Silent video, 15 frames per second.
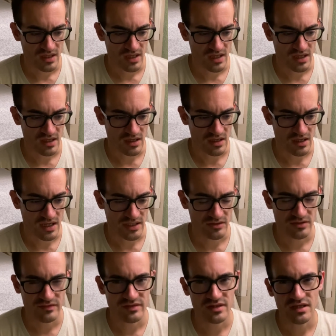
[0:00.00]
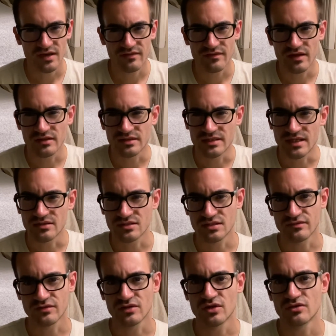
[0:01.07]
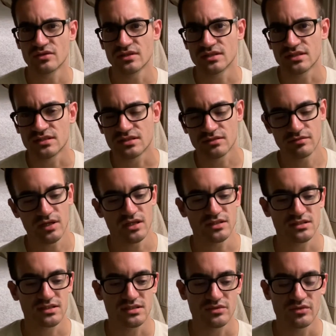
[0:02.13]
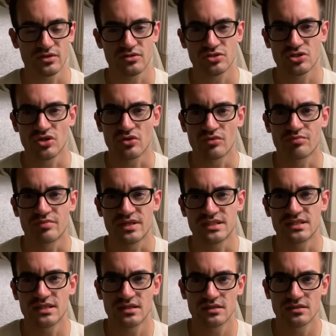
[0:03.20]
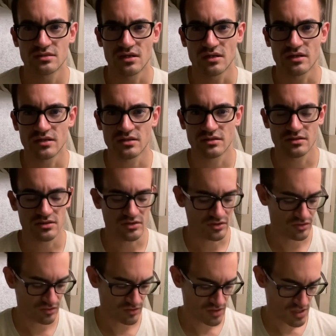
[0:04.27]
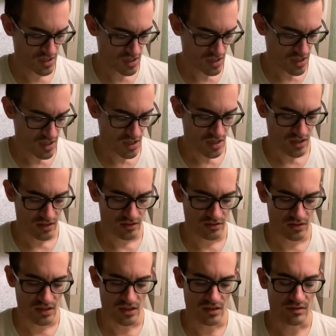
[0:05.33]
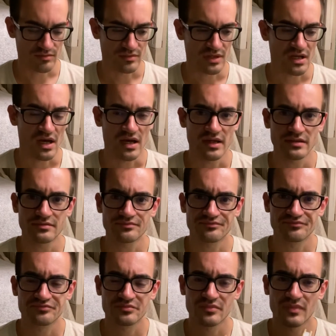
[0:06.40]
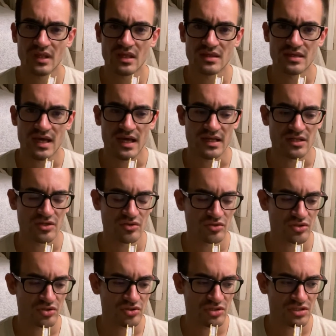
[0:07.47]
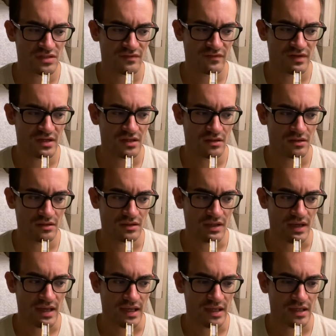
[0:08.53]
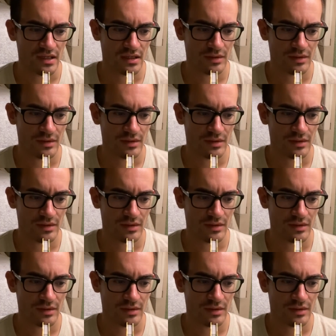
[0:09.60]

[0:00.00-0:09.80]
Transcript: I don't even think I felt an ounce of loneliness, to be honest, because when you're so busy talking to God, that you just feel like